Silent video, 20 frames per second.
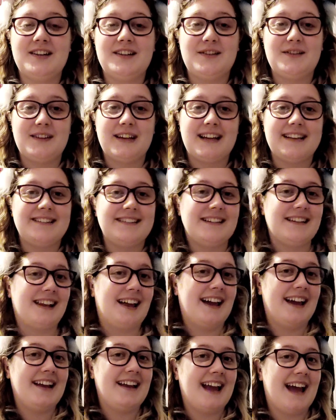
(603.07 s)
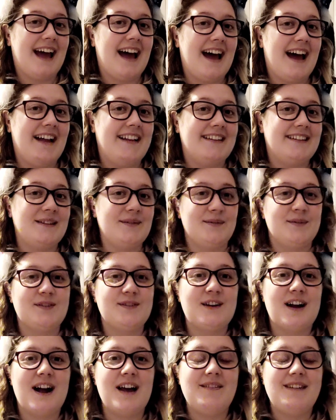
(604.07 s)
don't forget to like and
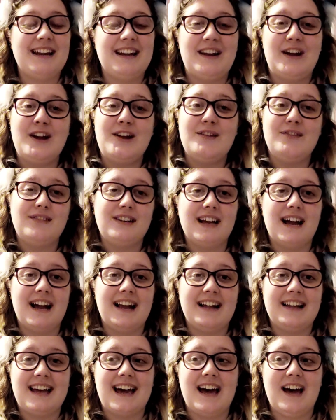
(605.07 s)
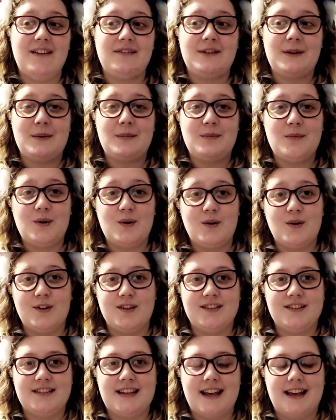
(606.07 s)
subscribe, and hopefully I can have more
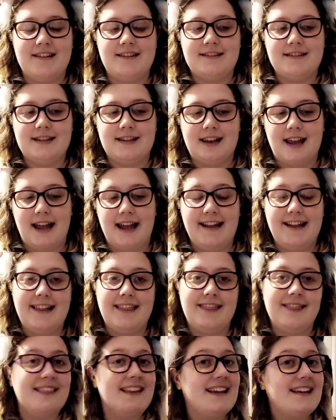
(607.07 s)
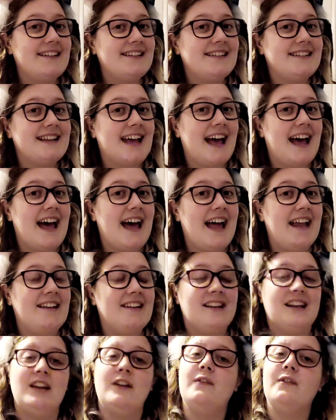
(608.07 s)
content like this.
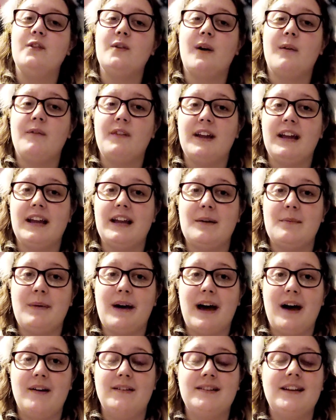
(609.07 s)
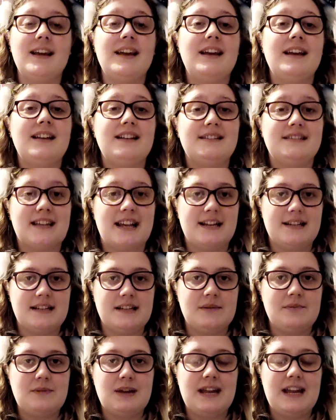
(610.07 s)
And if you are thinking about
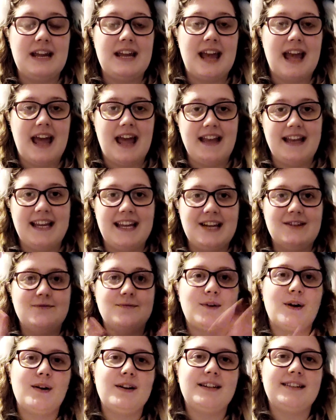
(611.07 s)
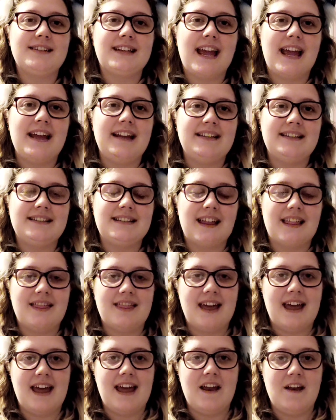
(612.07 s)
sending me any roller skates,
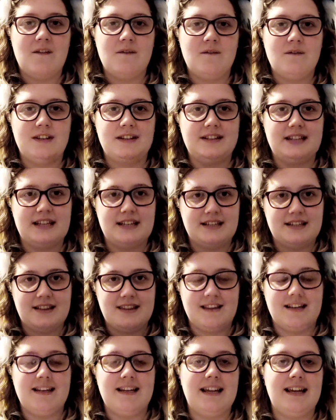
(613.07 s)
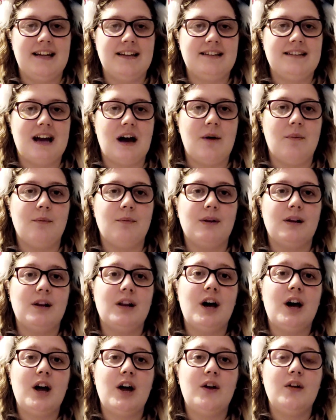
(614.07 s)
then visit the link down
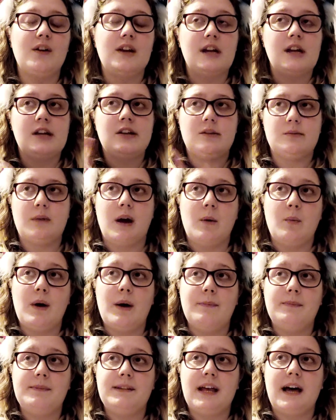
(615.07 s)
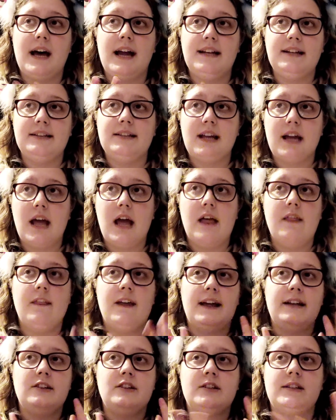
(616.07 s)
below to my website,
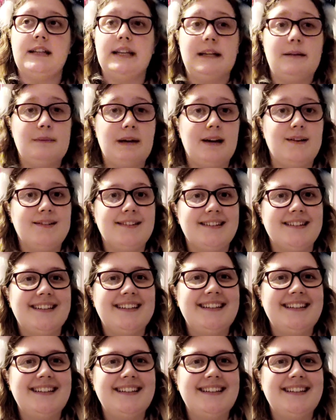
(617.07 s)
then to emails.